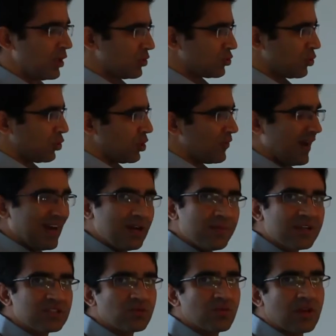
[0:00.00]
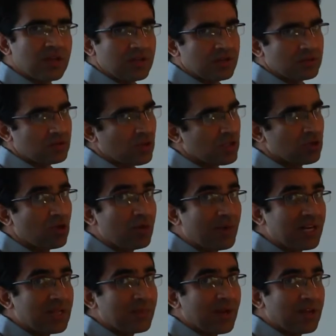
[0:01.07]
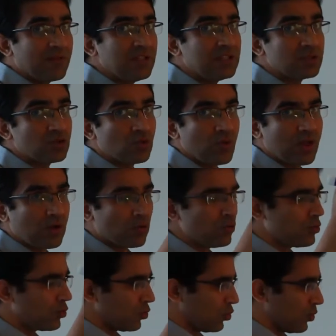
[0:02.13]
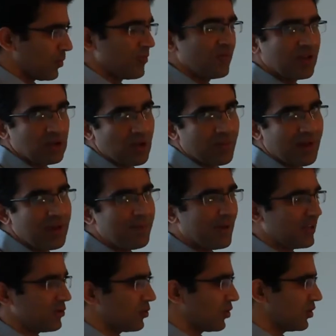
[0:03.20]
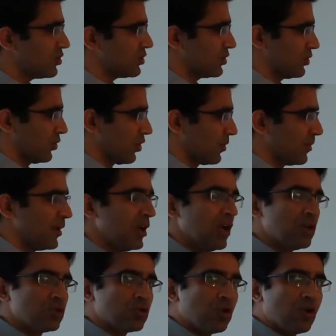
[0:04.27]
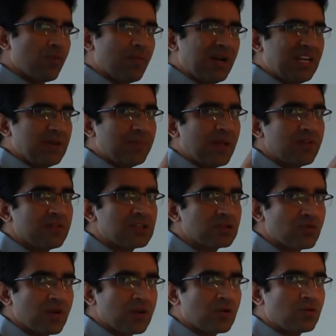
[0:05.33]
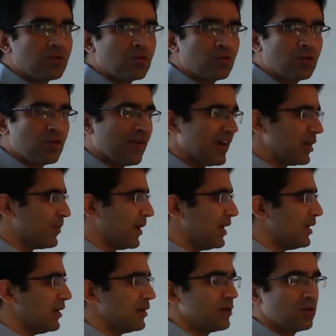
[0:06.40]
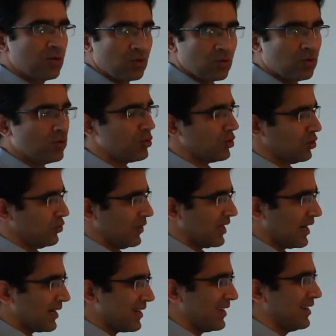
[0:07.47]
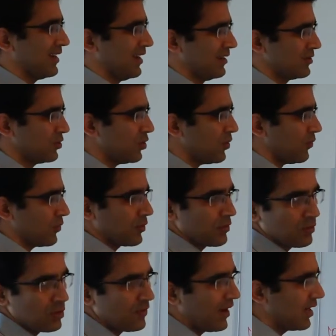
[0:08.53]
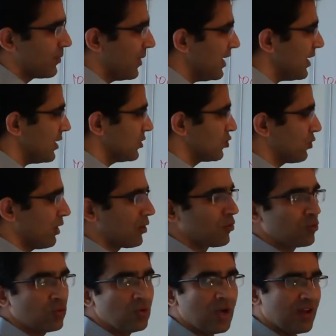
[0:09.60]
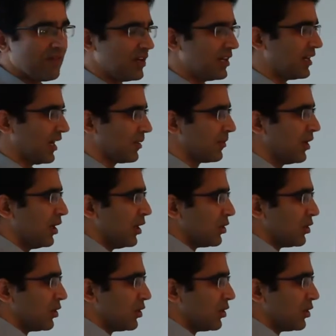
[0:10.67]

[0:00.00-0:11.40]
So divide by square, you will multiply with square root 2 when you apply Pythagoras theorem. So multiply with square root 2, divide by 2, you will get an answer of divide by square root 2 every time.